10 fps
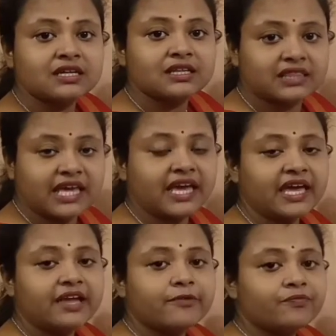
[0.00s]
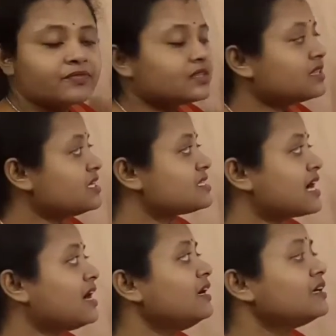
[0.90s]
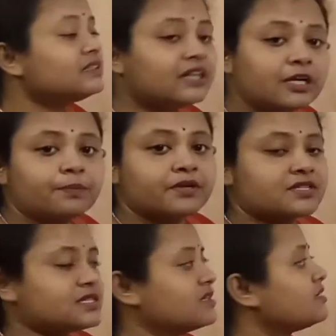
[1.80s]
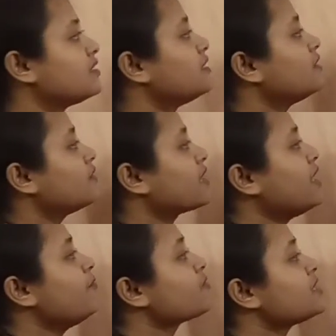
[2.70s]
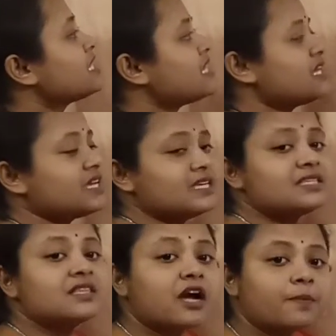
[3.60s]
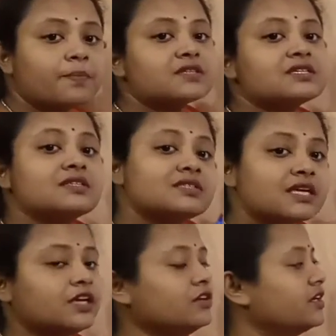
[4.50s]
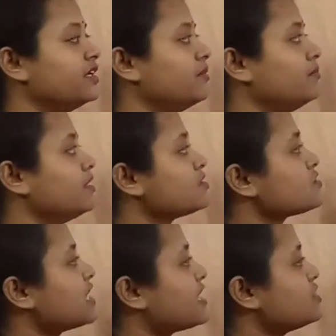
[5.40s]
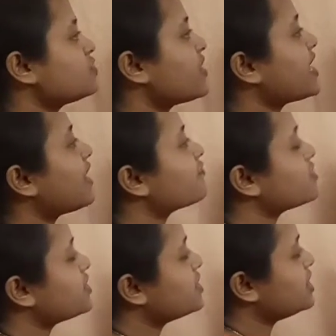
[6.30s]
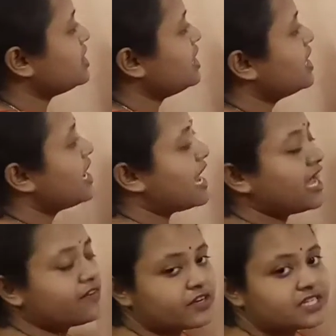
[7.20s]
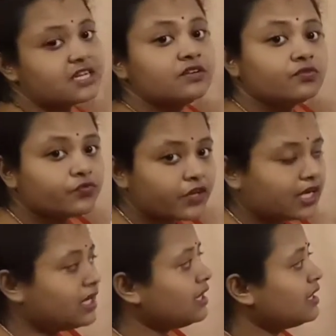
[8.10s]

they, these are third person. Okay. He is third person singular number. So that is why after he I have written will.